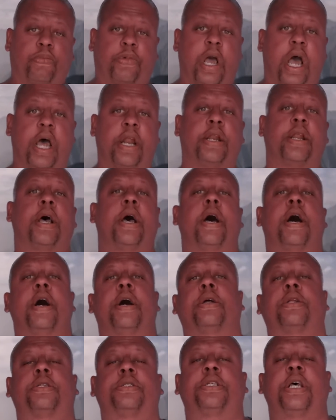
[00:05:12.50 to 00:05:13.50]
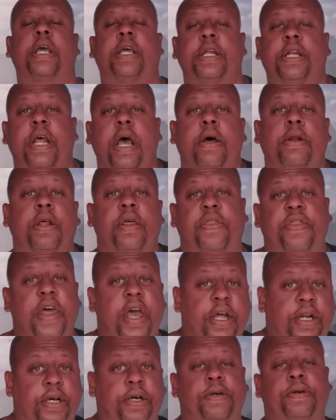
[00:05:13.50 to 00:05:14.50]
got uh, taken down to
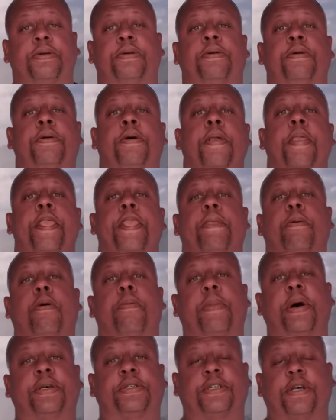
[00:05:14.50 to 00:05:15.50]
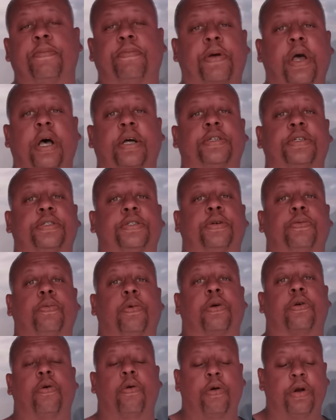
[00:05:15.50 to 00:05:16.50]
Theta, what my subconscious
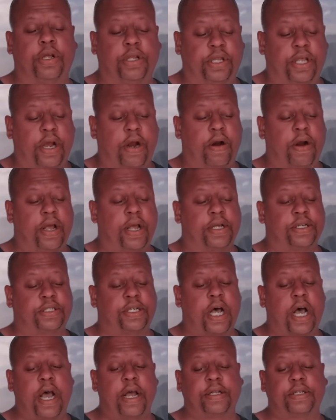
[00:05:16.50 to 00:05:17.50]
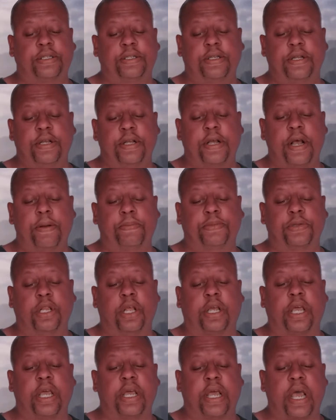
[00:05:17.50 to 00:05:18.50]
recorded there is I and
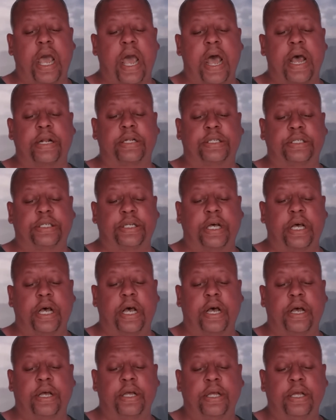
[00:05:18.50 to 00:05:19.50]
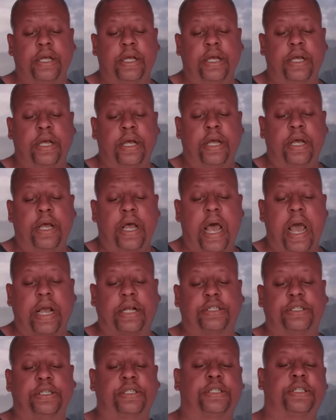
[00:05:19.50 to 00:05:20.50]
looking at uh,
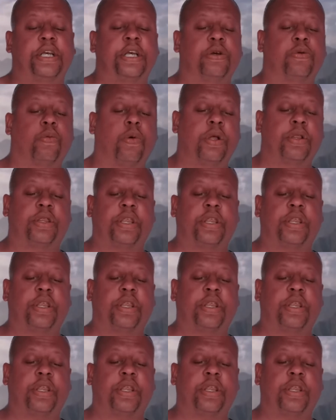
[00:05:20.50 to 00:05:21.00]
actually seeing one